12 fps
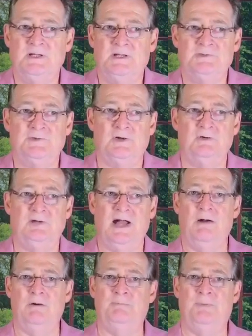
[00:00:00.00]
So,
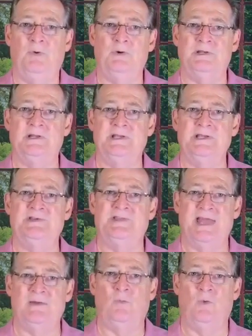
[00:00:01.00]
how important is
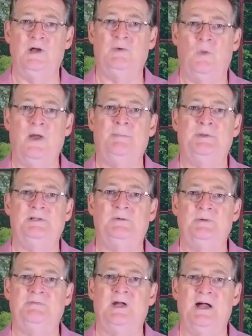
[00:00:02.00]
that one weapon that
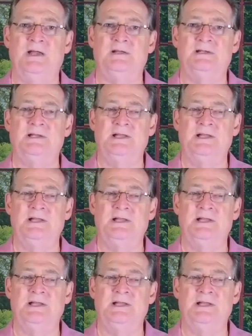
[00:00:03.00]
we've got?